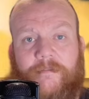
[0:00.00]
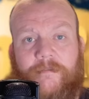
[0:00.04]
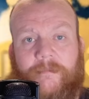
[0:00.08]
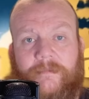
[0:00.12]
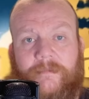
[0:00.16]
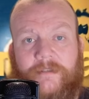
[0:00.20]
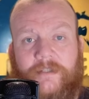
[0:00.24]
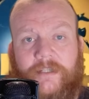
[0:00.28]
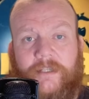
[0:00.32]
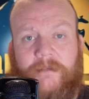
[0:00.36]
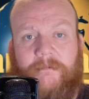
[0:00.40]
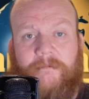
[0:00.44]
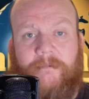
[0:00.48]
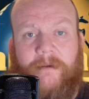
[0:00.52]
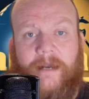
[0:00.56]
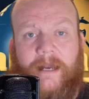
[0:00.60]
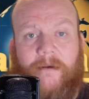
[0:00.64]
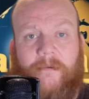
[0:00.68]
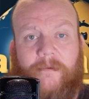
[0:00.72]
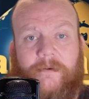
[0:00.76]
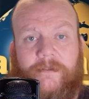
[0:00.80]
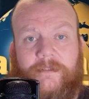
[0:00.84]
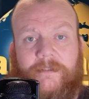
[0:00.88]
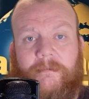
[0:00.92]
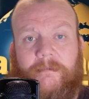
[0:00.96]
from cheap
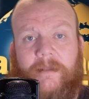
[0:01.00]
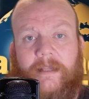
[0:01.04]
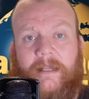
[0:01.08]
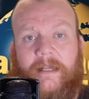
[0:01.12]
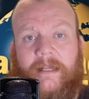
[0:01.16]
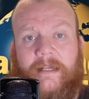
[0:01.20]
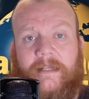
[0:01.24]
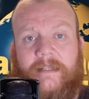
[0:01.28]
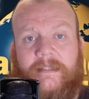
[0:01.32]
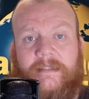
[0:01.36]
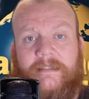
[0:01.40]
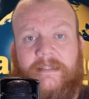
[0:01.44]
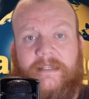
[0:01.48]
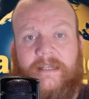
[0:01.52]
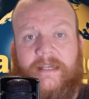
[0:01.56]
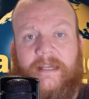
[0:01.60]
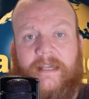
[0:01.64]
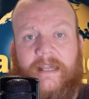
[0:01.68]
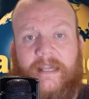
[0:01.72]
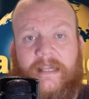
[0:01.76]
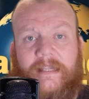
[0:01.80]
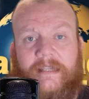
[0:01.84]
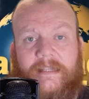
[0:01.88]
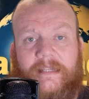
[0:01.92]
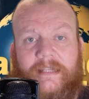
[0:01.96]
power supplies,
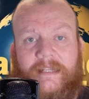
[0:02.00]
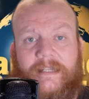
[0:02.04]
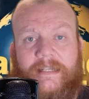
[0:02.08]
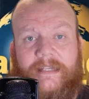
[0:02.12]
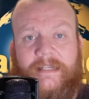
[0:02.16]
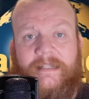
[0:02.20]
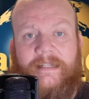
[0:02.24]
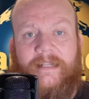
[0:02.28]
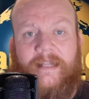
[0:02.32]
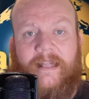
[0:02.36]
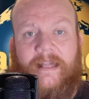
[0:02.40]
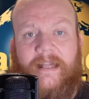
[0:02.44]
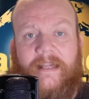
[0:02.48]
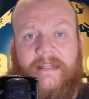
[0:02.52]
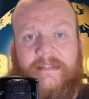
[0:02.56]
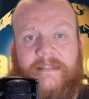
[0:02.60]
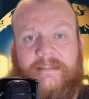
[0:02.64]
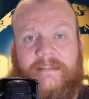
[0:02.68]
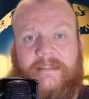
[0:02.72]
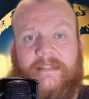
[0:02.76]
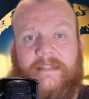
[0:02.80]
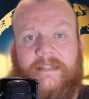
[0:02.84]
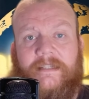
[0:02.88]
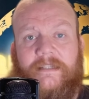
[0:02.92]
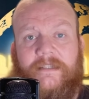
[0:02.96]
L E D
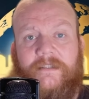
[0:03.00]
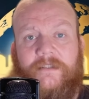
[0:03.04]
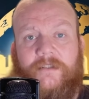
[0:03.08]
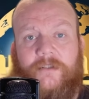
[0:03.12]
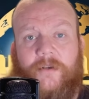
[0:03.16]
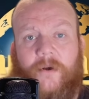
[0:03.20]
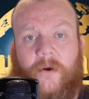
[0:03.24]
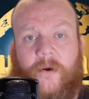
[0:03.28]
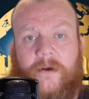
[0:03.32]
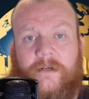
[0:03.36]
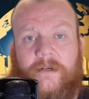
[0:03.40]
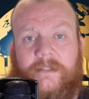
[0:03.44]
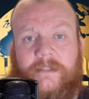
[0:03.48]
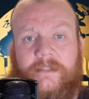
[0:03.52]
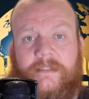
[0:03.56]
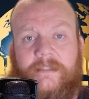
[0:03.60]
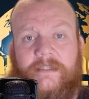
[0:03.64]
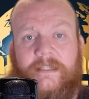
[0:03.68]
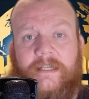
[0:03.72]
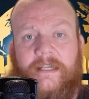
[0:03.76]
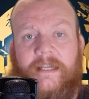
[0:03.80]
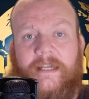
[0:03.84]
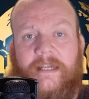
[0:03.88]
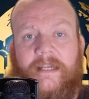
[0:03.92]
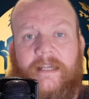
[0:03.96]
lights,
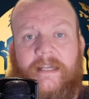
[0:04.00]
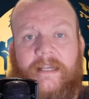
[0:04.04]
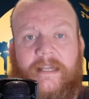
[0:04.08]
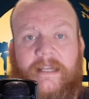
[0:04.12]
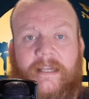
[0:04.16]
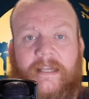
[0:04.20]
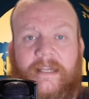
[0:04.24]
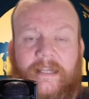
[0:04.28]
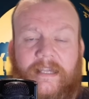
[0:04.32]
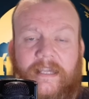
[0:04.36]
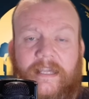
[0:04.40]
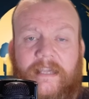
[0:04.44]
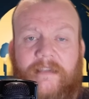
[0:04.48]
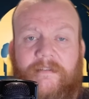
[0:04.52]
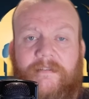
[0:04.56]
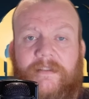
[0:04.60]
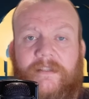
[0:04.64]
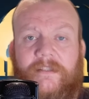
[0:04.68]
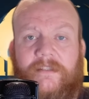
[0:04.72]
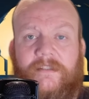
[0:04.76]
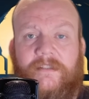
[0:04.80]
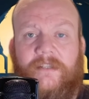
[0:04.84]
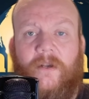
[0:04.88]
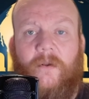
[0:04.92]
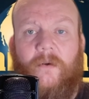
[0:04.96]
chargers, even
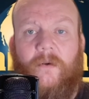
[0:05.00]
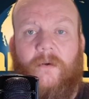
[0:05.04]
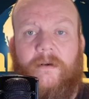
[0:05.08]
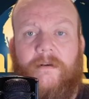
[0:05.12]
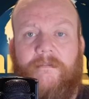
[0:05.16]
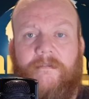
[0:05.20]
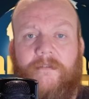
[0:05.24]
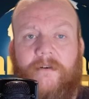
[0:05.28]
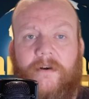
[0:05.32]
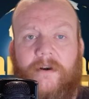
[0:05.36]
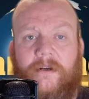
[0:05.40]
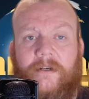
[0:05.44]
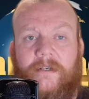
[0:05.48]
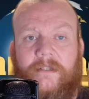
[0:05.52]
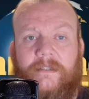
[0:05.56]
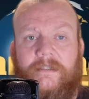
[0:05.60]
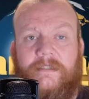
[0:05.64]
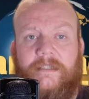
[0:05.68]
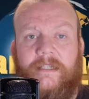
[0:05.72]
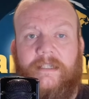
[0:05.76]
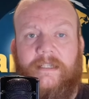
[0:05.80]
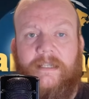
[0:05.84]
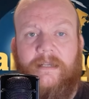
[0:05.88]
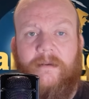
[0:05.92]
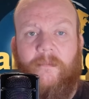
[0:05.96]
solar inverters
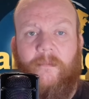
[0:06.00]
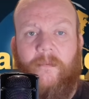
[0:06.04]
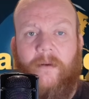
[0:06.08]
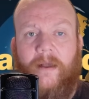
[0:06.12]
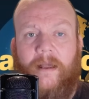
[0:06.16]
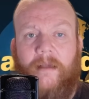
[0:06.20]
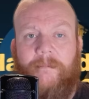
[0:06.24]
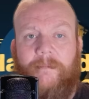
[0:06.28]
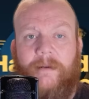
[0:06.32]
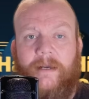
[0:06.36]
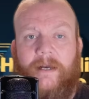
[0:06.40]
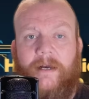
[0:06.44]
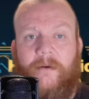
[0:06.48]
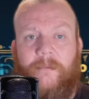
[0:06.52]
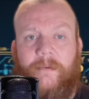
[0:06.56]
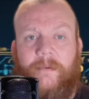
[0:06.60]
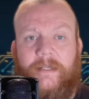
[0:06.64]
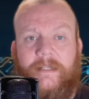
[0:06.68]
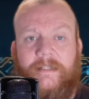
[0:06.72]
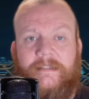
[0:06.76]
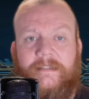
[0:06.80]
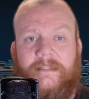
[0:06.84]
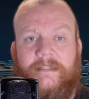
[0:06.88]
can wipe out weak